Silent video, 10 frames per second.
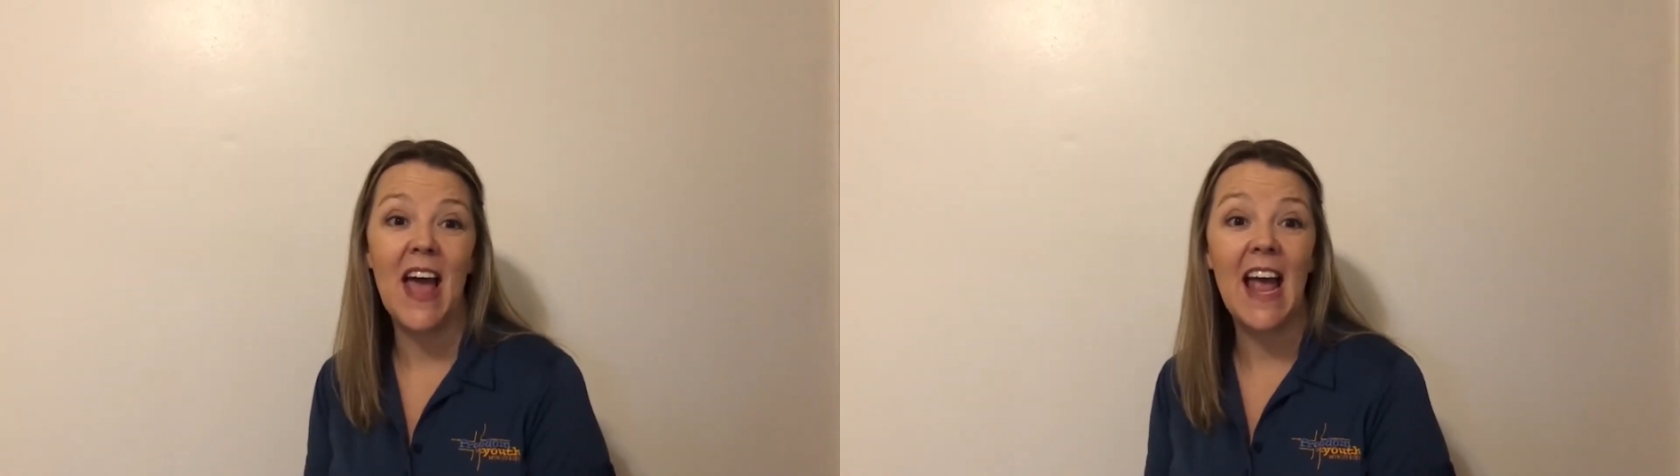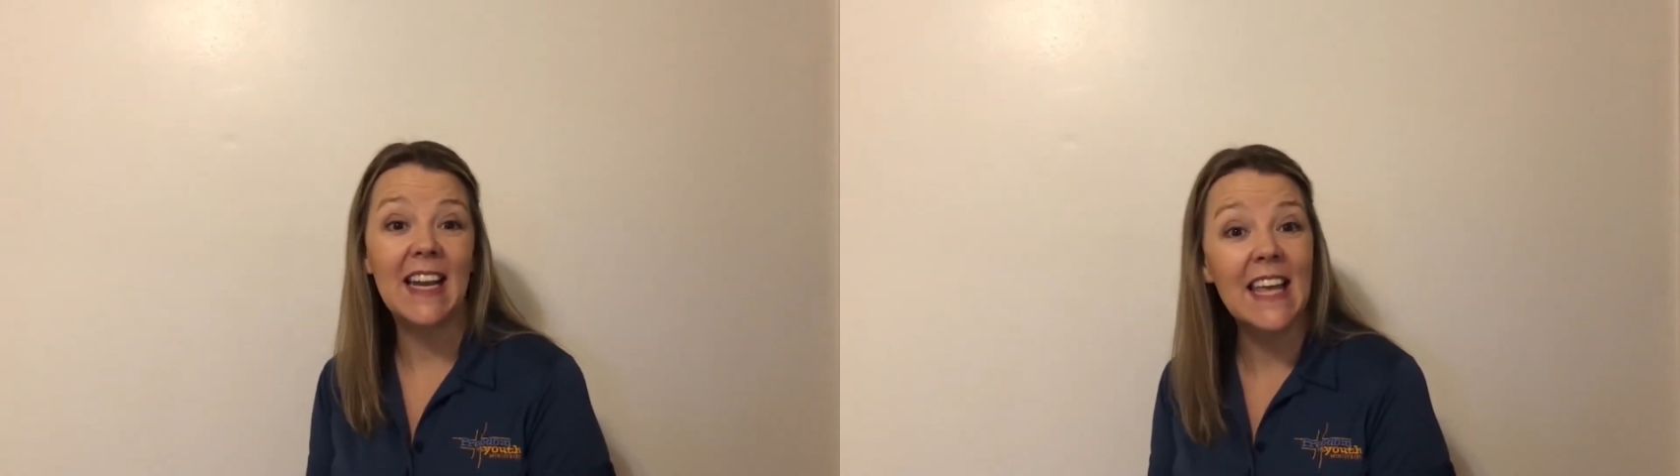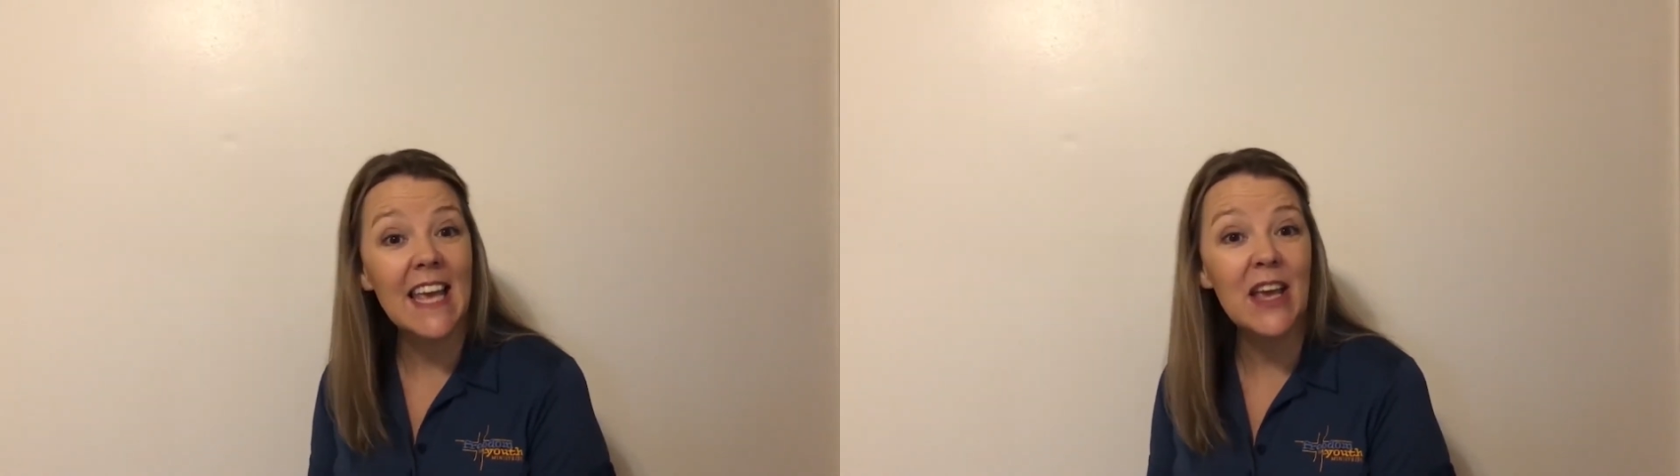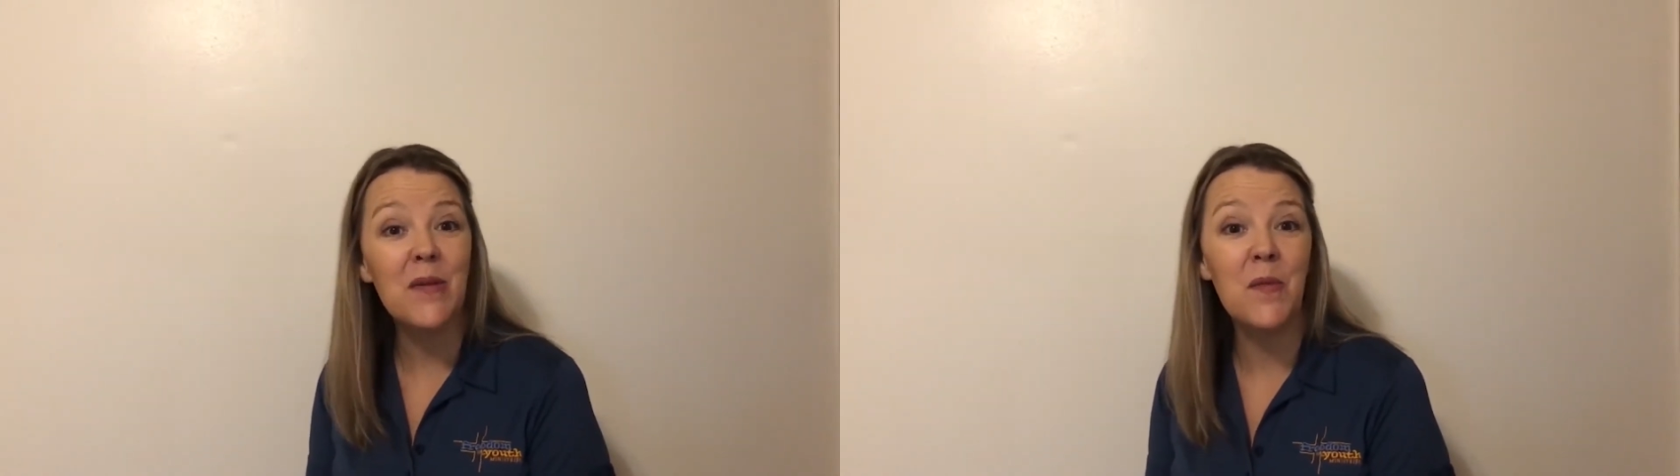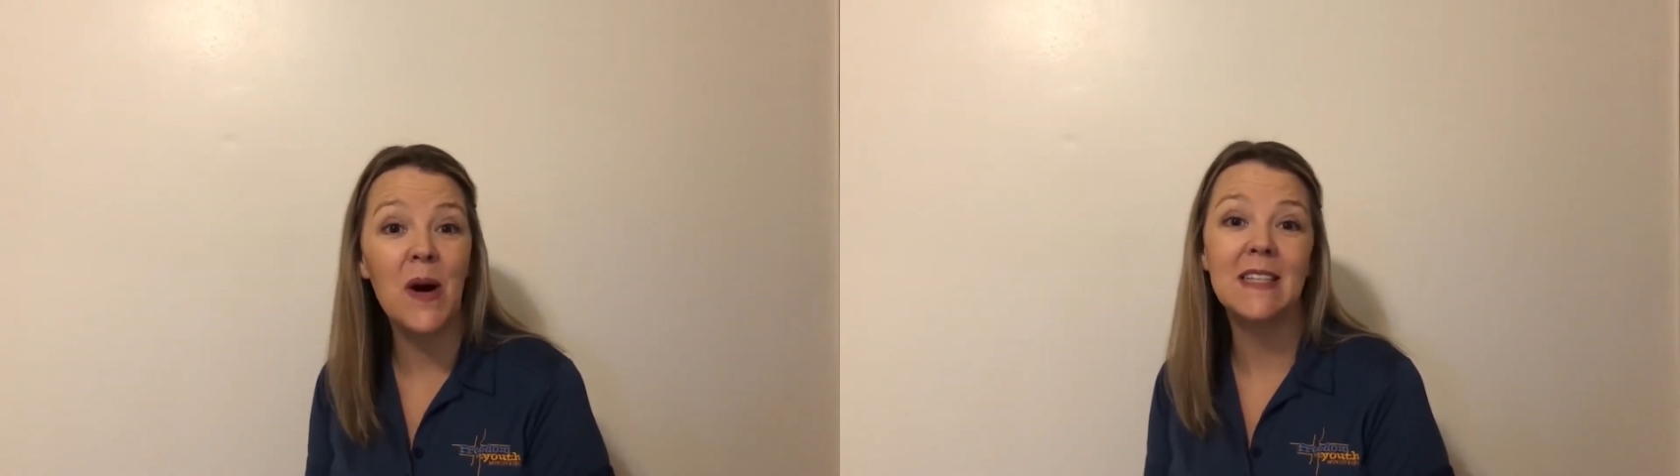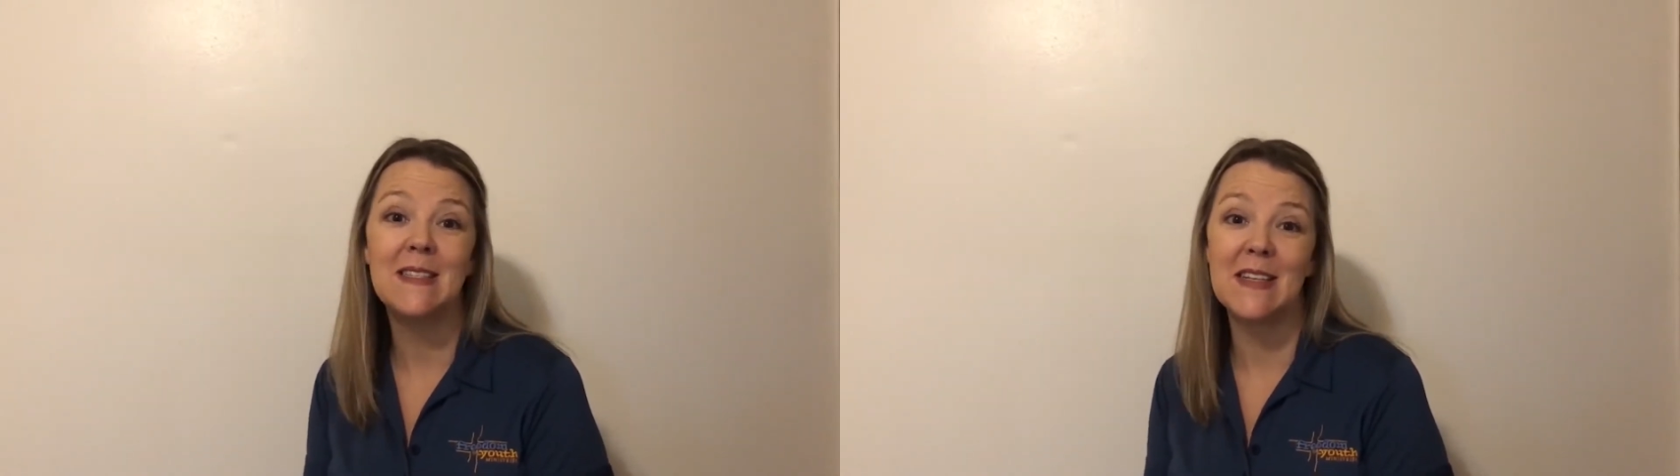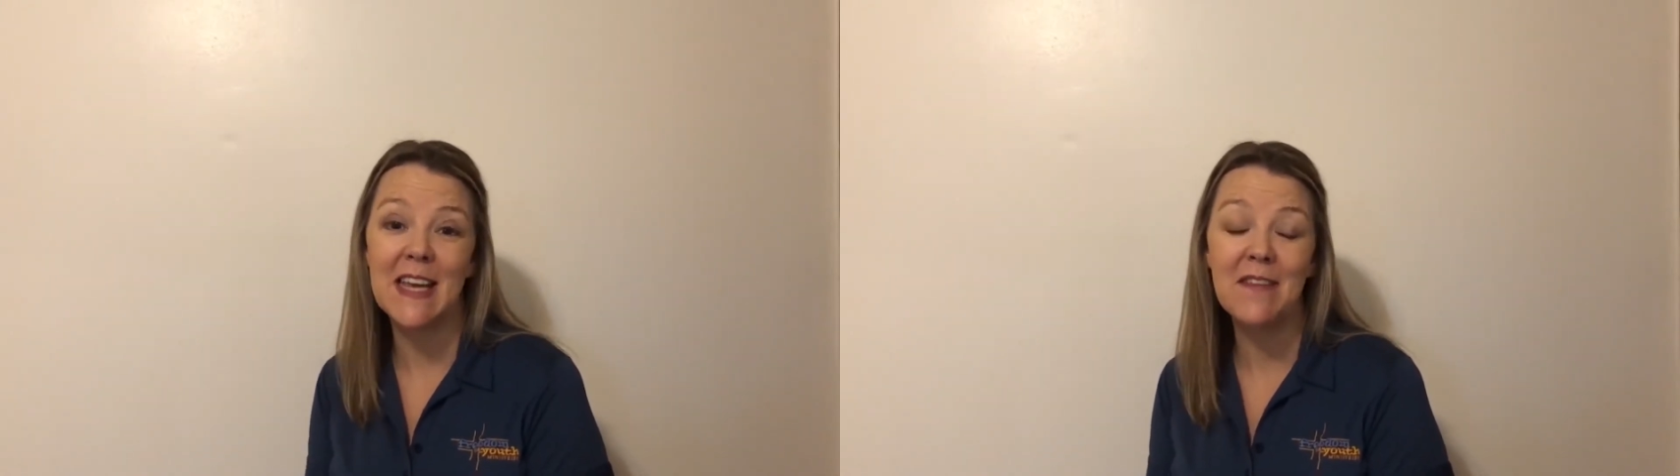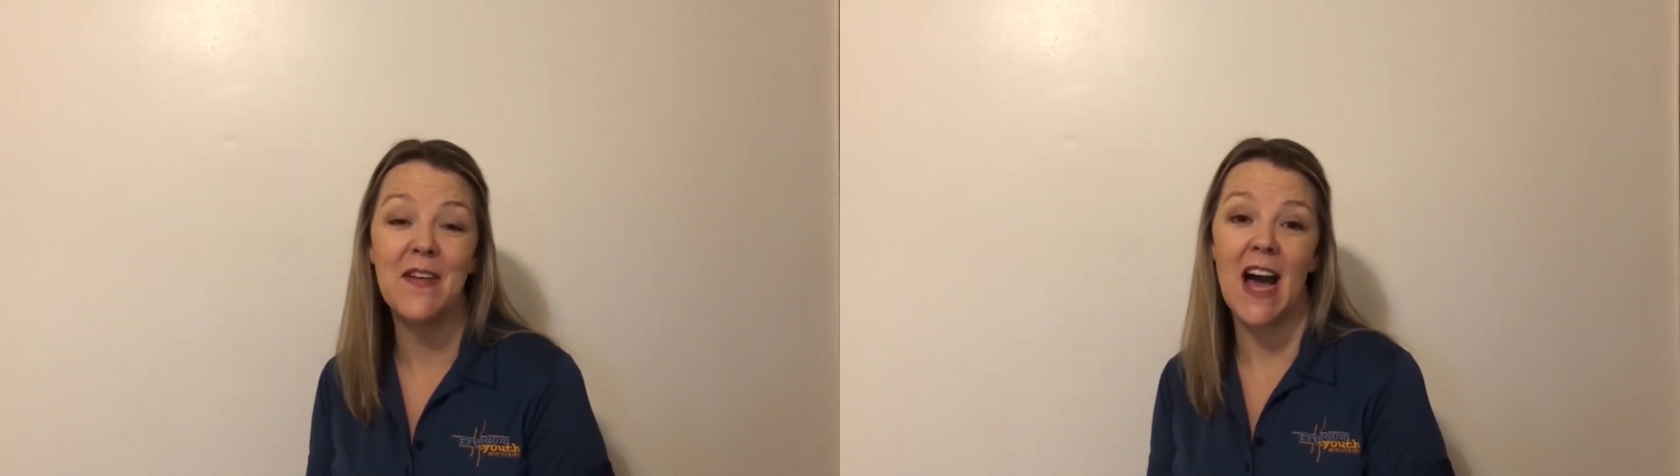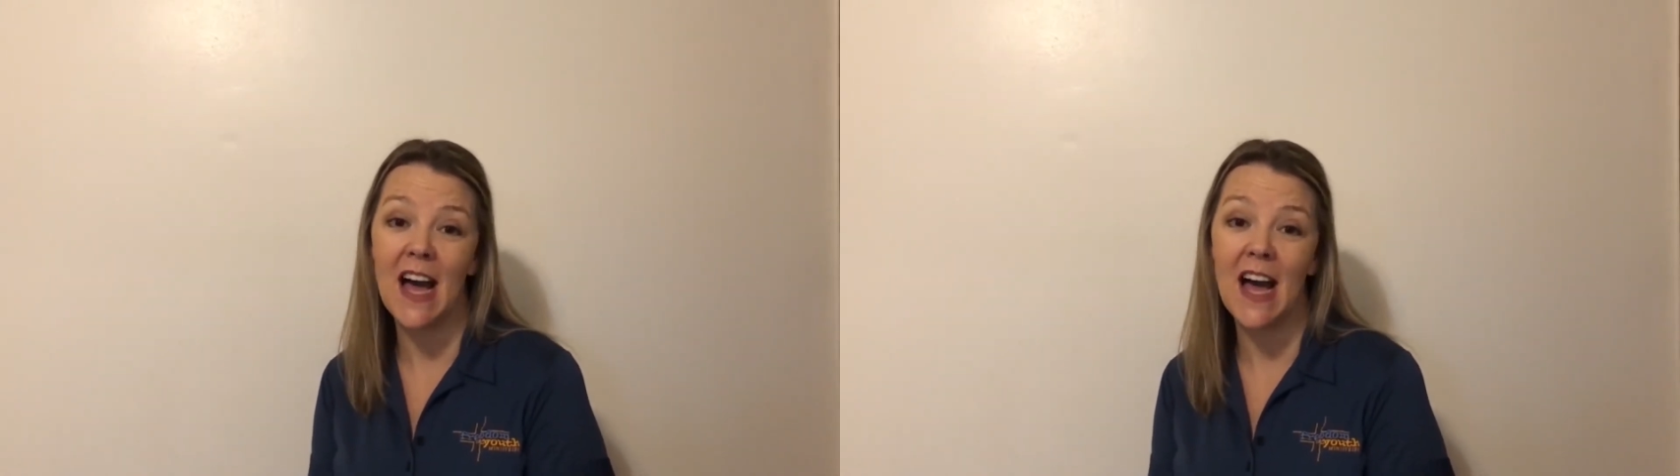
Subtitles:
and he wants to give